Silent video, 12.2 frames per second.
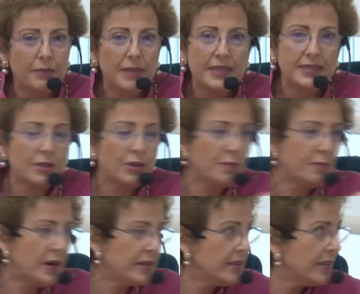Mexico,
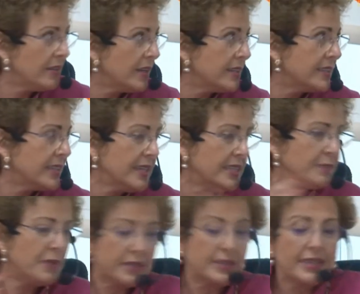part in the United States,
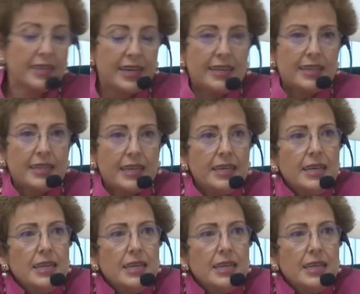part in Canada.